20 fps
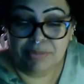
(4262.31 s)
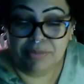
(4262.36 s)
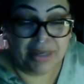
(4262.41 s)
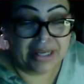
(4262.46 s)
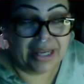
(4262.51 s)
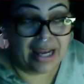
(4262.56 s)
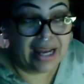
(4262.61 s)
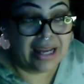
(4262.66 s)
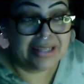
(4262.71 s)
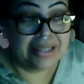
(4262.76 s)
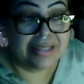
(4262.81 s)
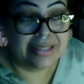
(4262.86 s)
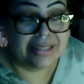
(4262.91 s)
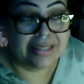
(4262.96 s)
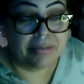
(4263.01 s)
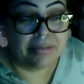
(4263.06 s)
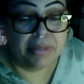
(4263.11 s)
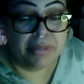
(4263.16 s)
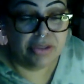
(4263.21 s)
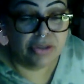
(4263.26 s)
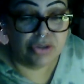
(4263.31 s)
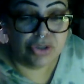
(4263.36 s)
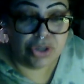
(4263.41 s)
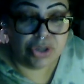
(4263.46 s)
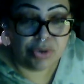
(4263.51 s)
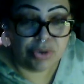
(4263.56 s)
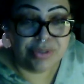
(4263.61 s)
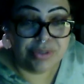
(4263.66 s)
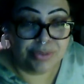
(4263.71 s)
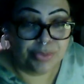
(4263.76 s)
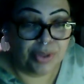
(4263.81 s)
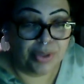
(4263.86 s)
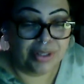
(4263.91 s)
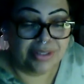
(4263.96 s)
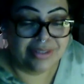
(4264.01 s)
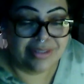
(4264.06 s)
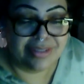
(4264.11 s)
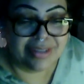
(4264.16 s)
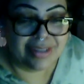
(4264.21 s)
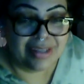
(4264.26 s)
By us, I mean the chosen
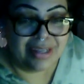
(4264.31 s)
ones,